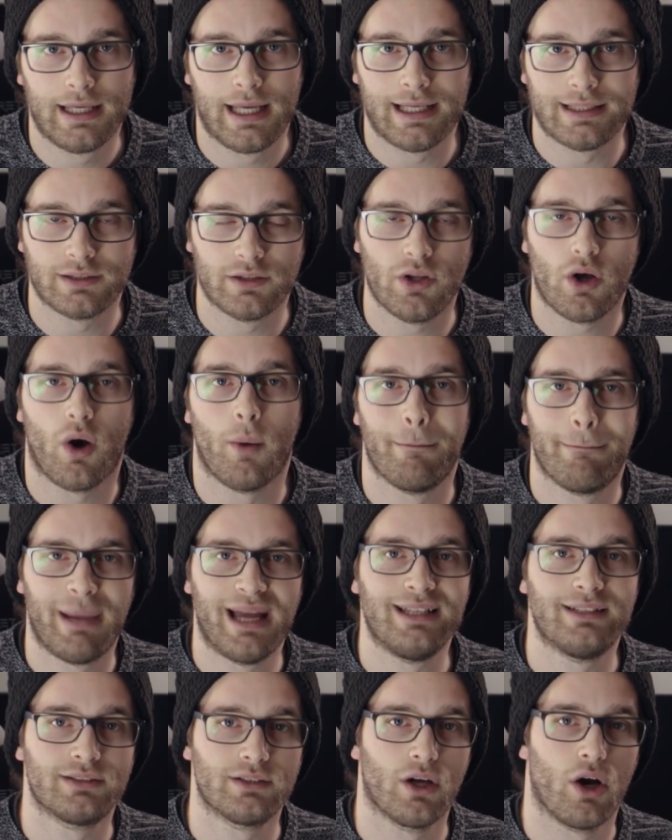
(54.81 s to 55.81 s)
is not
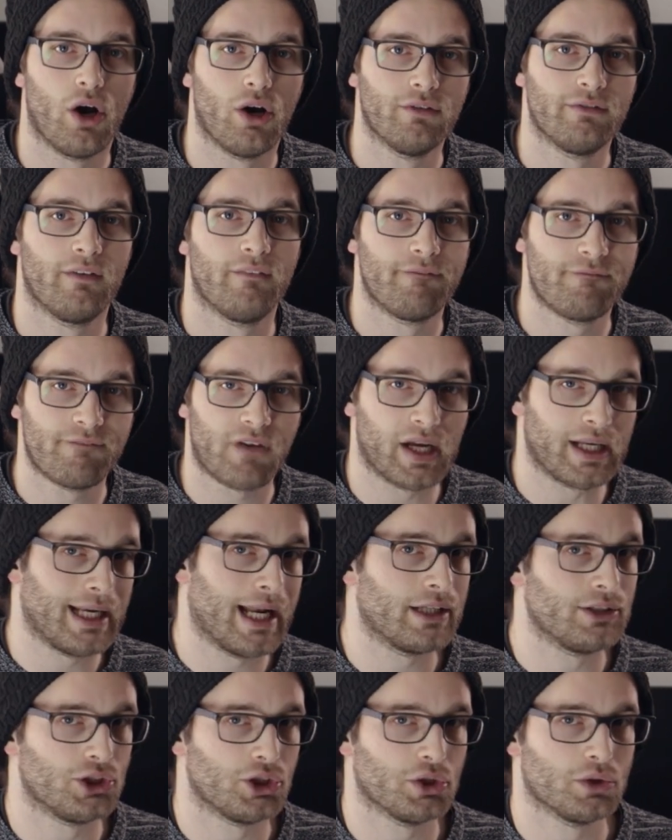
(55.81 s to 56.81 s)
based off
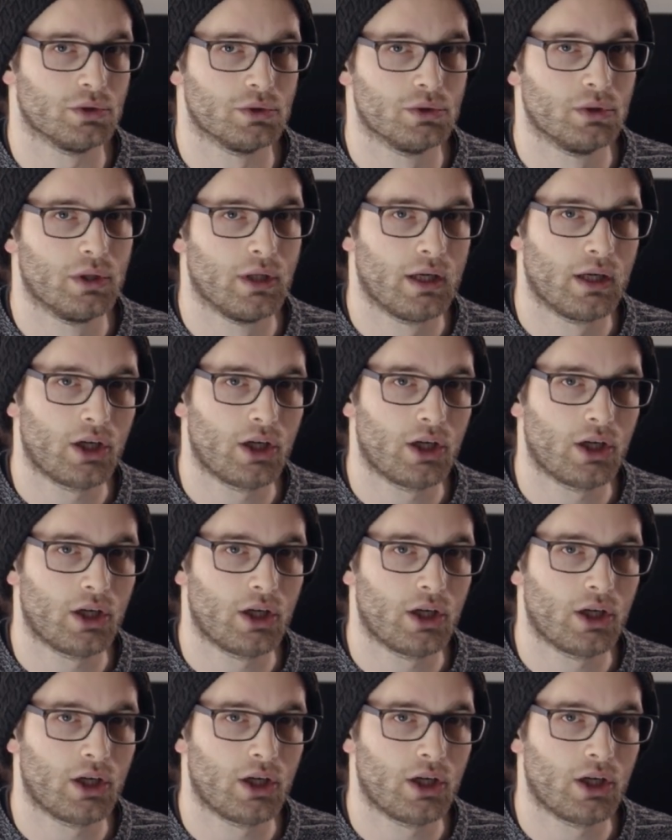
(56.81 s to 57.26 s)
financial